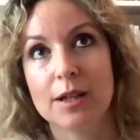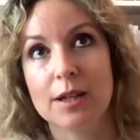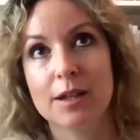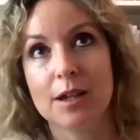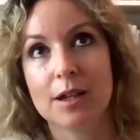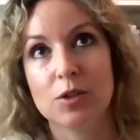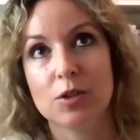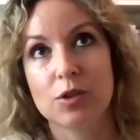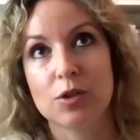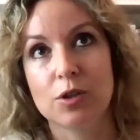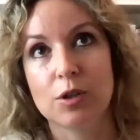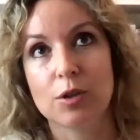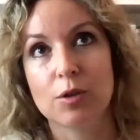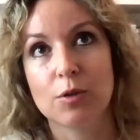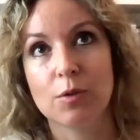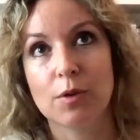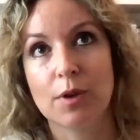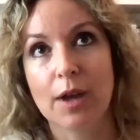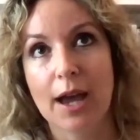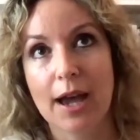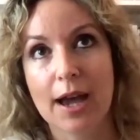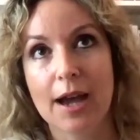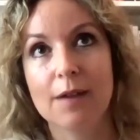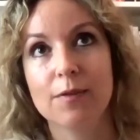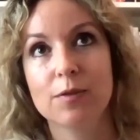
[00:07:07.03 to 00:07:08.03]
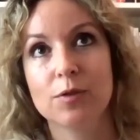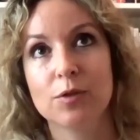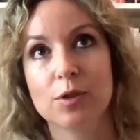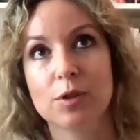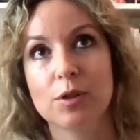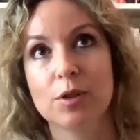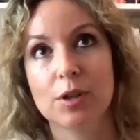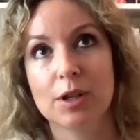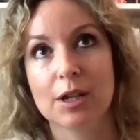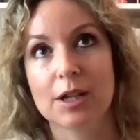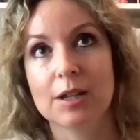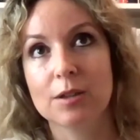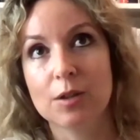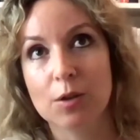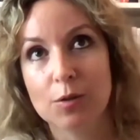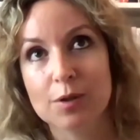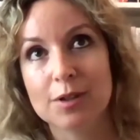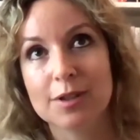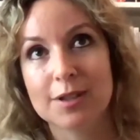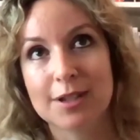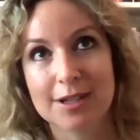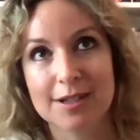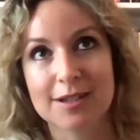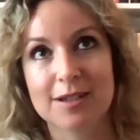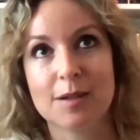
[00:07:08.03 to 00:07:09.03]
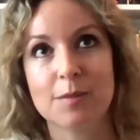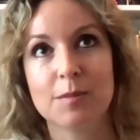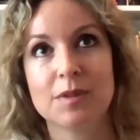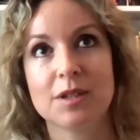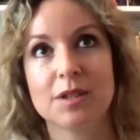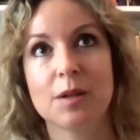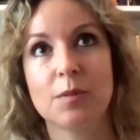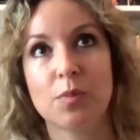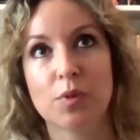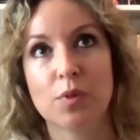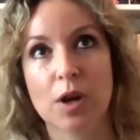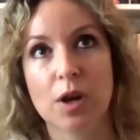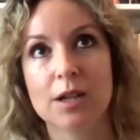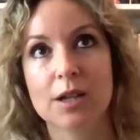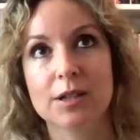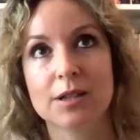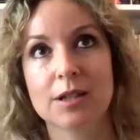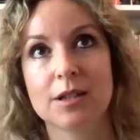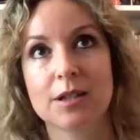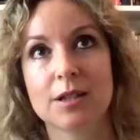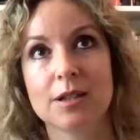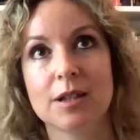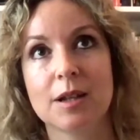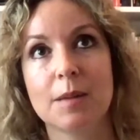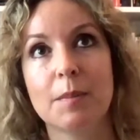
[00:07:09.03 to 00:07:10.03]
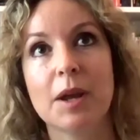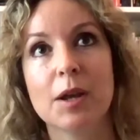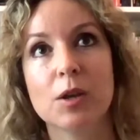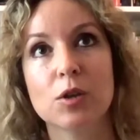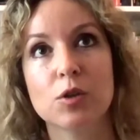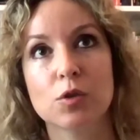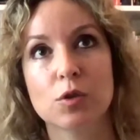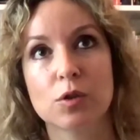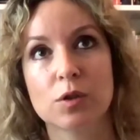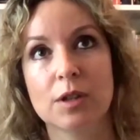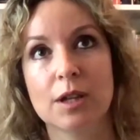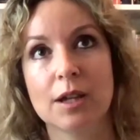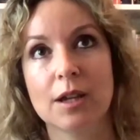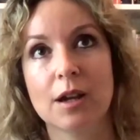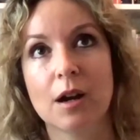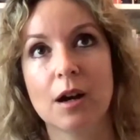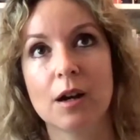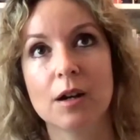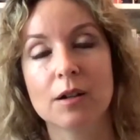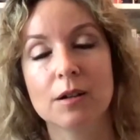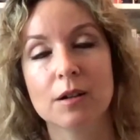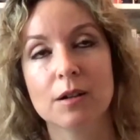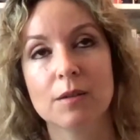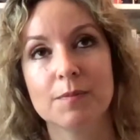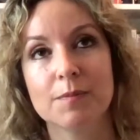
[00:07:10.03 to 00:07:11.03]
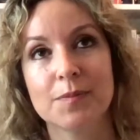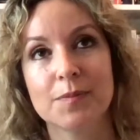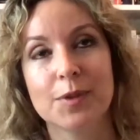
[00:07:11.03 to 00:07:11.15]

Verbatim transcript: that you have to look at those systems and processes and make sure they are